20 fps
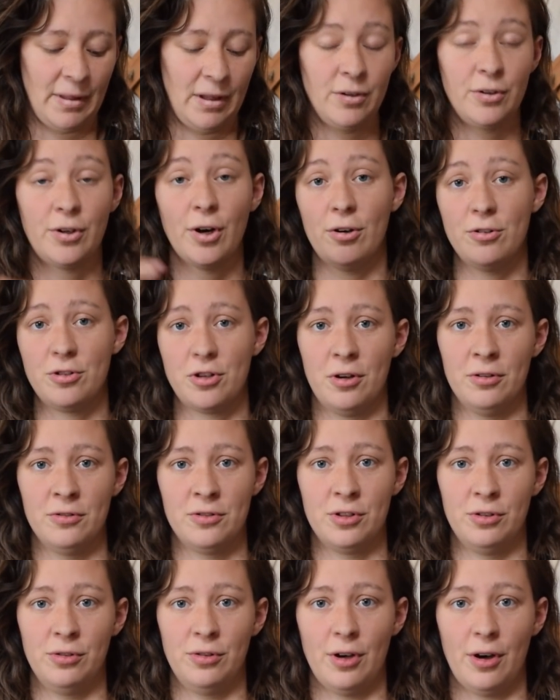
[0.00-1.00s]
goes on
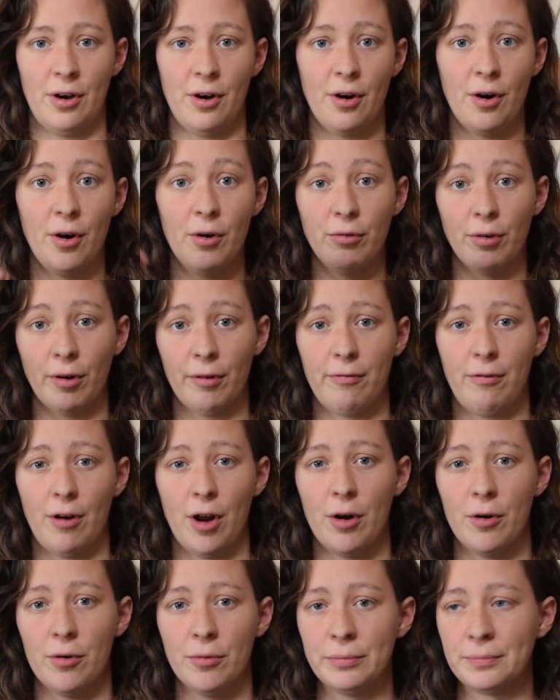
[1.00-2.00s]
to the
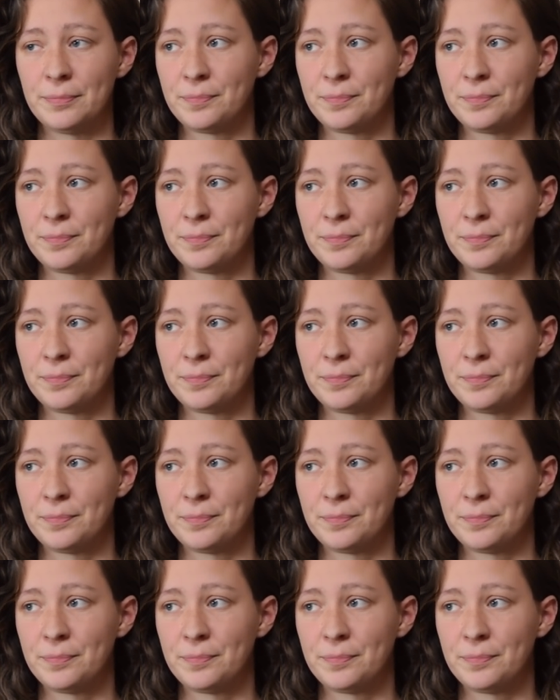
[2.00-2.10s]
overflow